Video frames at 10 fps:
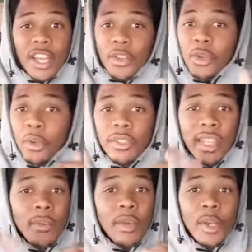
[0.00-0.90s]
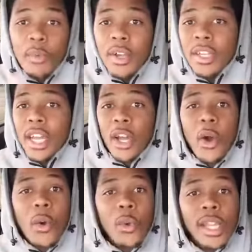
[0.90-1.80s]
you know what I'm saying, we could run down a
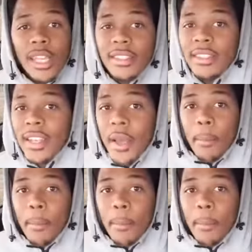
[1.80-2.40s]
whole list.